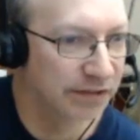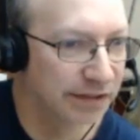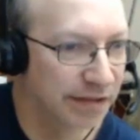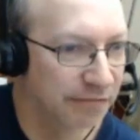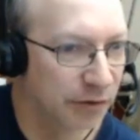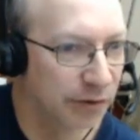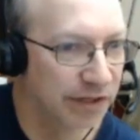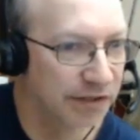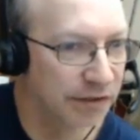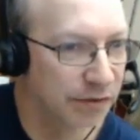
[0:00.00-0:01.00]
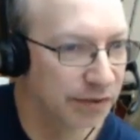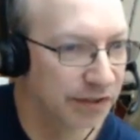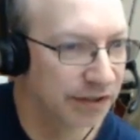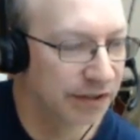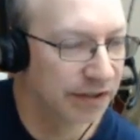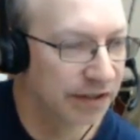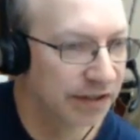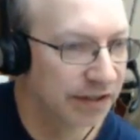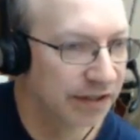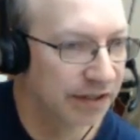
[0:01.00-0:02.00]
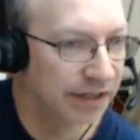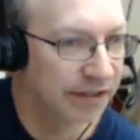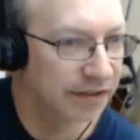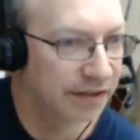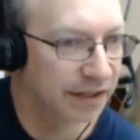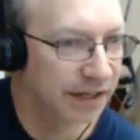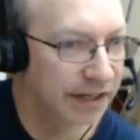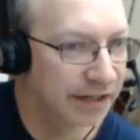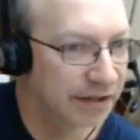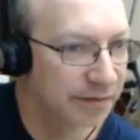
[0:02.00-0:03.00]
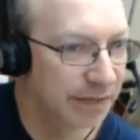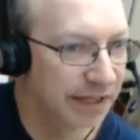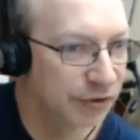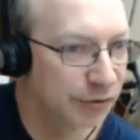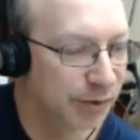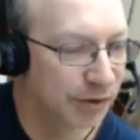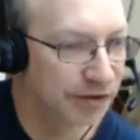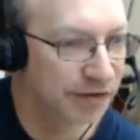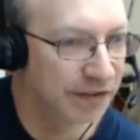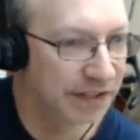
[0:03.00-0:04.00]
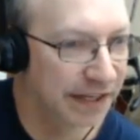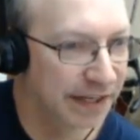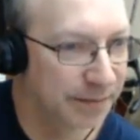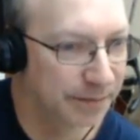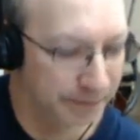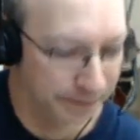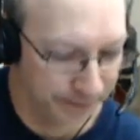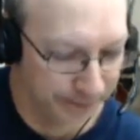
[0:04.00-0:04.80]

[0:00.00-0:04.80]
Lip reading: quickly through it until we get to the kind of the major parts of the game.